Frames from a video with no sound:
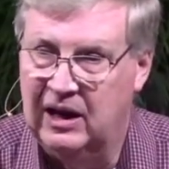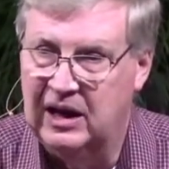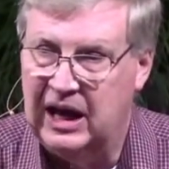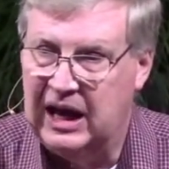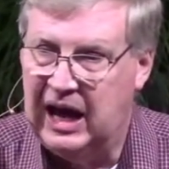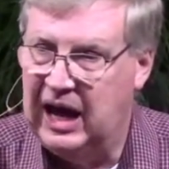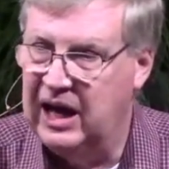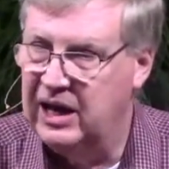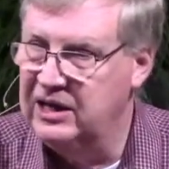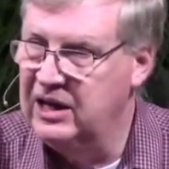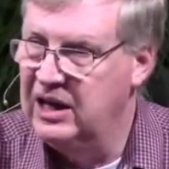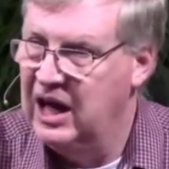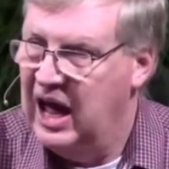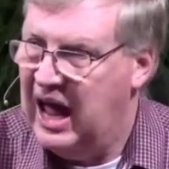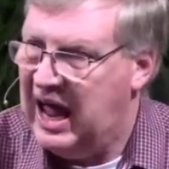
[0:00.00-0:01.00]
And,
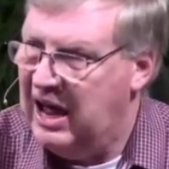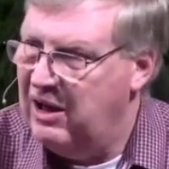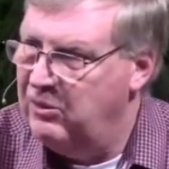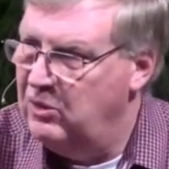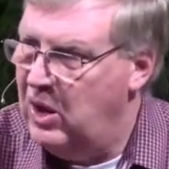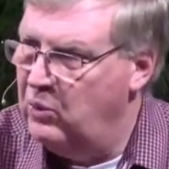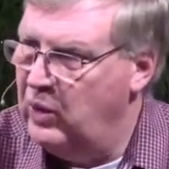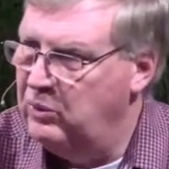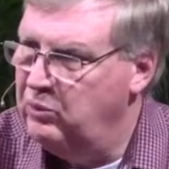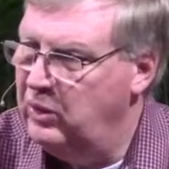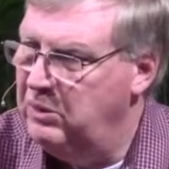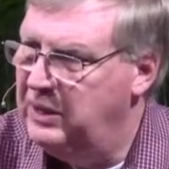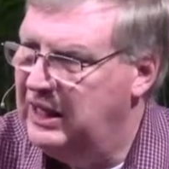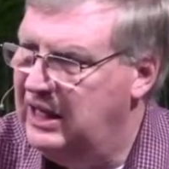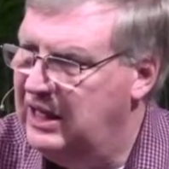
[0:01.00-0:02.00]
and when we
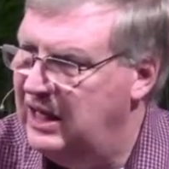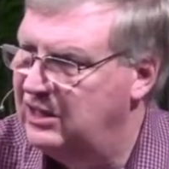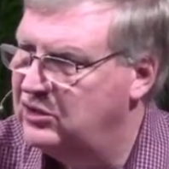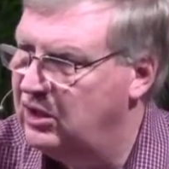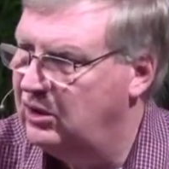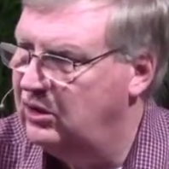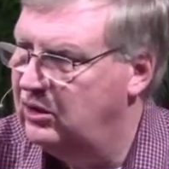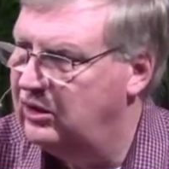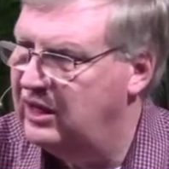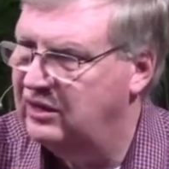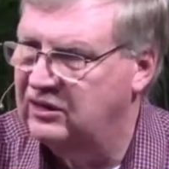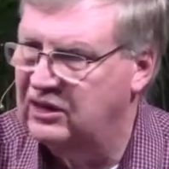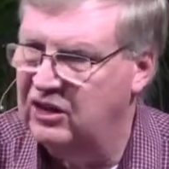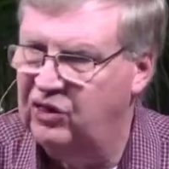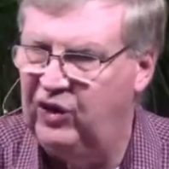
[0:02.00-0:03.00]
begin to look at
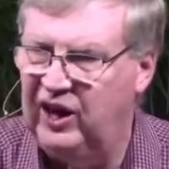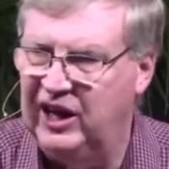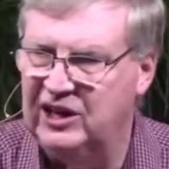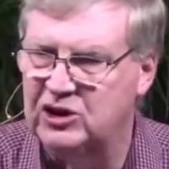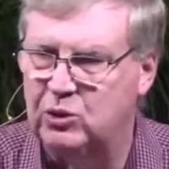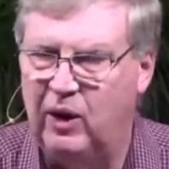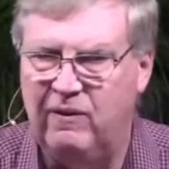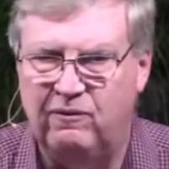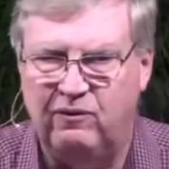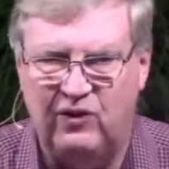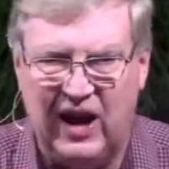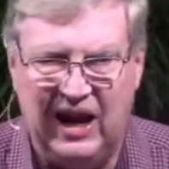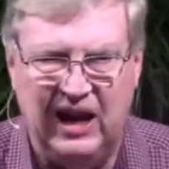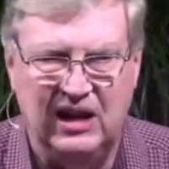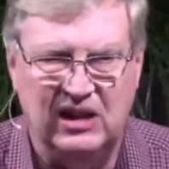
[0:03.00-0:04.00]
the things we
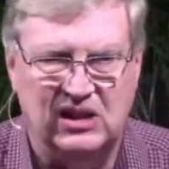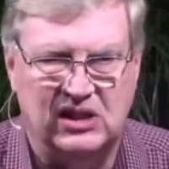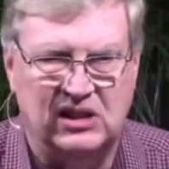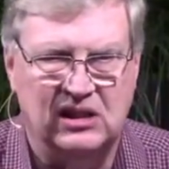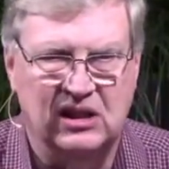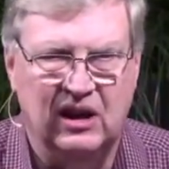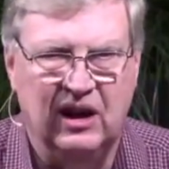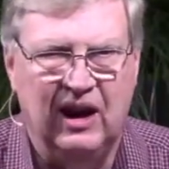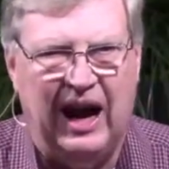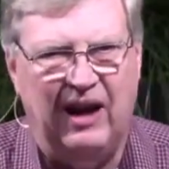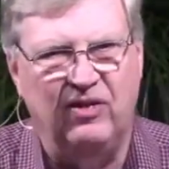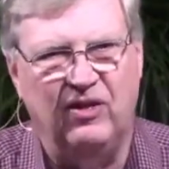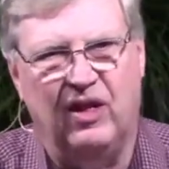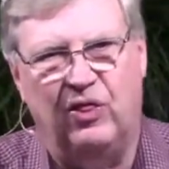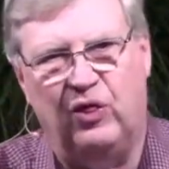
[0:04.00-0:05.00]
face and
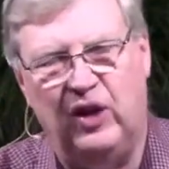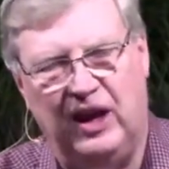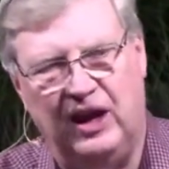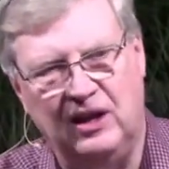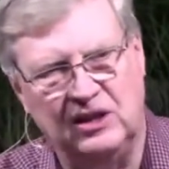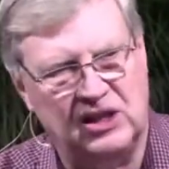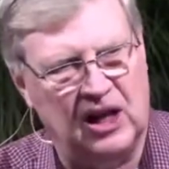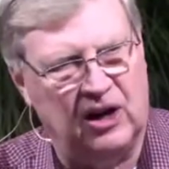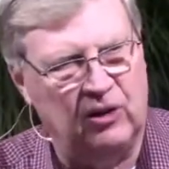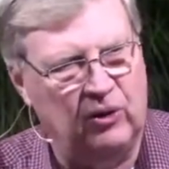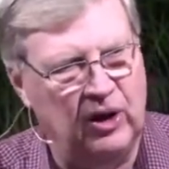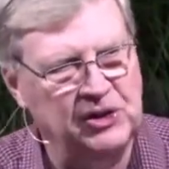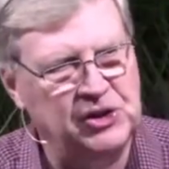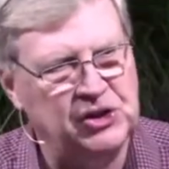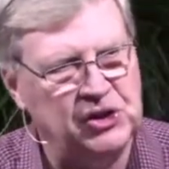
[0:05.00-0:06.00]
the things that are
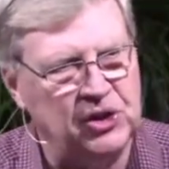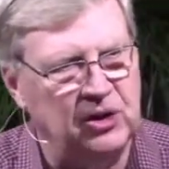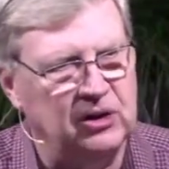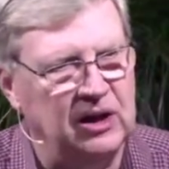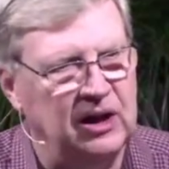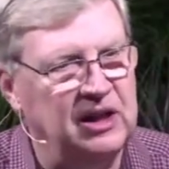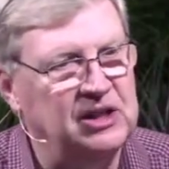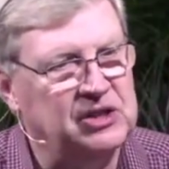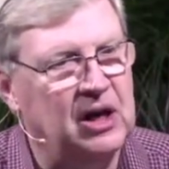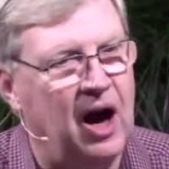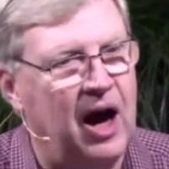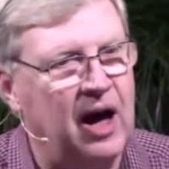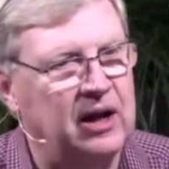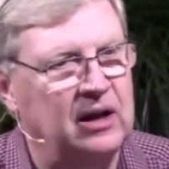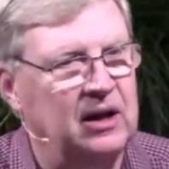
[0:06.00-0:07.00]
uncertain, is
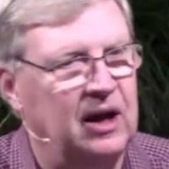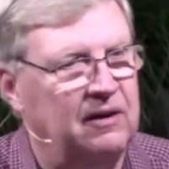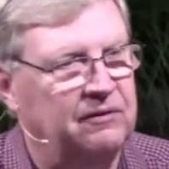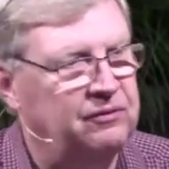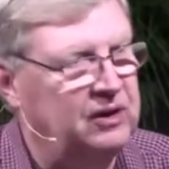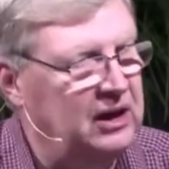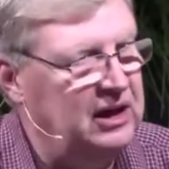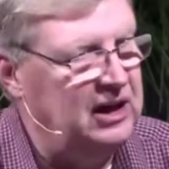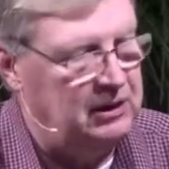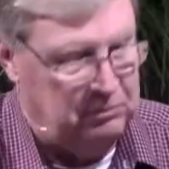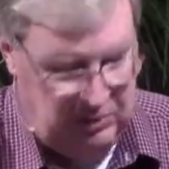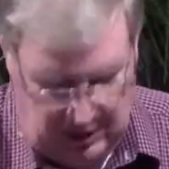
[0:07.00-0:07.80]
God enough to get me